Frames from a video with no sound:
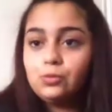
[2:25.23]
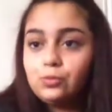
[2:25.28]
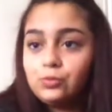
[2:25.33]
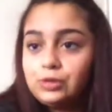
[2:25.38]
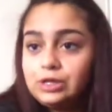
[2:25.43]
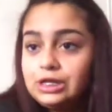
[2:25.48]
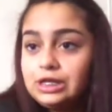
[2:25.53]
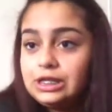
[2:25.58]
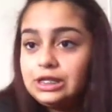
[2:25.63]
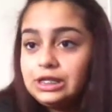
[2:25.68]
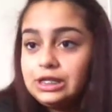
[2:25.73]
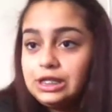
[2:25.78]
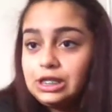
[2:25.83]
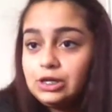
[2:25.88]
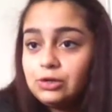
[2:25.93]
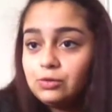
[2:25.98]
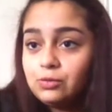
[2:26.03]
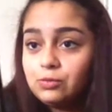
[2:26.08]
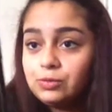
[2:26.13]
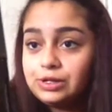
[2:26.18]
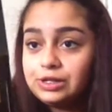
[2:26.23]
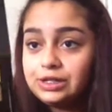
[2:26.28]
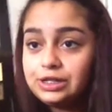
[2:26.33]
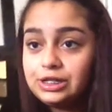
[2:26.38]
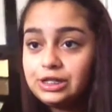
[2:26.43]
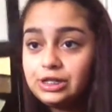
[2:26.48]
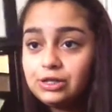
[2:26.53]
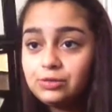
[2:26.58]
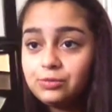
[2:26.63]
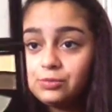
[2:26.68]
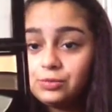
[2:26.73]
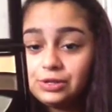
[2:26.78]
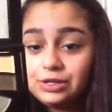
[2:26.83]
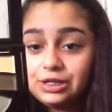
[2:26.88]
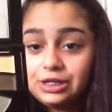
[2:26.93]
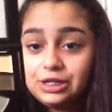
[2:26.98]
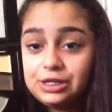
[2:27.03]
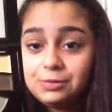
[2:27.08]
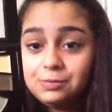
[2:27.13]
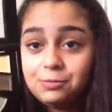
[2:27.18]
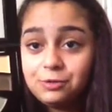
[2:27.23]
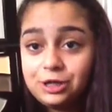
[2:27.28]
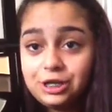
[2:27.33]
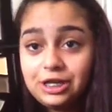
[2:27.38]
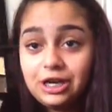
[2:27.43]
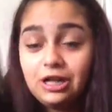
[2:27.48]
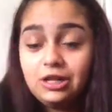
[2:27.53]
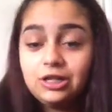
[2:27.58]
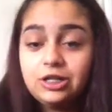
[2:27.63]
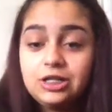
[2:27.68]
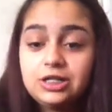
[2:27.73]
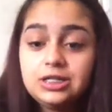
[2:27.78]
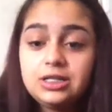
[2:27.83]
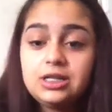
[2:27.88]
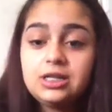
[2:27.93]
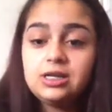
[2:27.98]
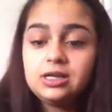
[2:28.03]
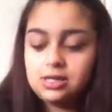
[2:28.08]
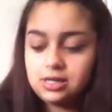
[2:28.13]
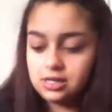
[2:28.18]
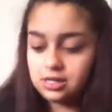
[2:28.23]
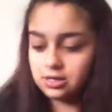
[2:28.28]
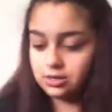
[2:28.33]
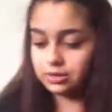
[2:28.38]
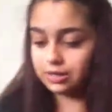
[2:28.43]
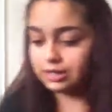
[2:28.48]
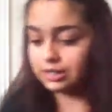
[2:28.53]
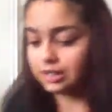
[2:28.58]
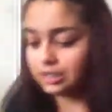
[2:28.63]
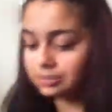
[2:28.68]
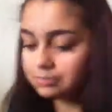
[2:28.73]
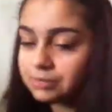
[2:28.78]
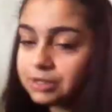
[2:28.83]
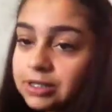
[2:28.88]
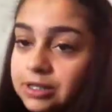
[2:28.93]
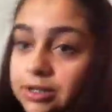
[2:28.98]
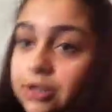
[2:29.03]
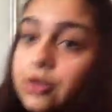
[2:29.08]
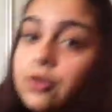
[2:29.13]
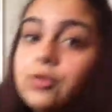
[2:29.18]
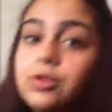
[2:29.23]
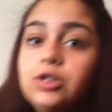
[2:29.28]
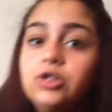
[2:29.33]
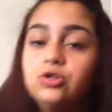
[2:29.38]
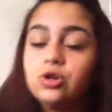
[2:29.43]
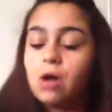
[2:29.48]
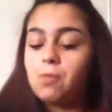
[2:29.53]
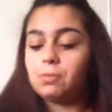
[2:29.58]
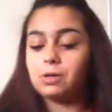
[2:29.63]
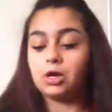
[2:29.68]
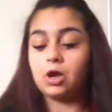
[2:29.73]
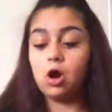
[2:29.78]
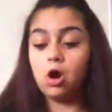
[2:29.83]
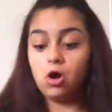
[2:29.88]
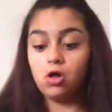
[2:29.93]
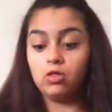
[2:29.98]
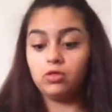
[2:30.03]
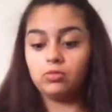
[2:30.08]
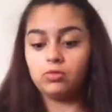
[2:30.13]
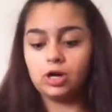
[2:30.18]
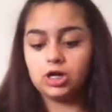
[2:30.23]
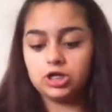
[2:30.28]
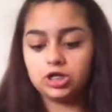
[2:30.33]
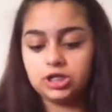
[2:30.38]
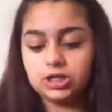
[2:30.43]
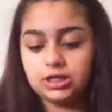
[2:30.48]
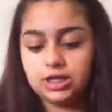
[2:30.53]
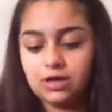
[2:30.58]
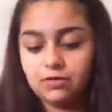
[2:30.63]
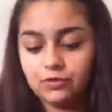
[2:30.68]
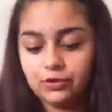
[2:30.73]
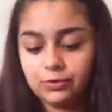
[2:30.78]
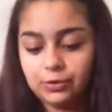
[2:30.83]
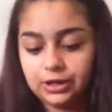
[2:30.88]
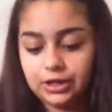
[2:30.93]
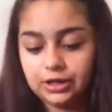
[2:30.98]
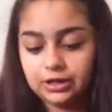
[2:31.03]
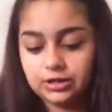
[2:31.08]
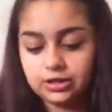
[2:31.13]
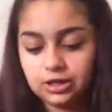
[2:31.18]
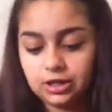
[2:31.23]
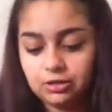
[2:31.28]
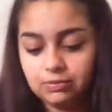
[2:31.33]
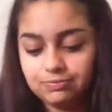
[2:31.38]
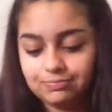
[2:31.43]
Really, really, really pretty colors. Okay, I'm like literally dropping all the brushes everywhere, so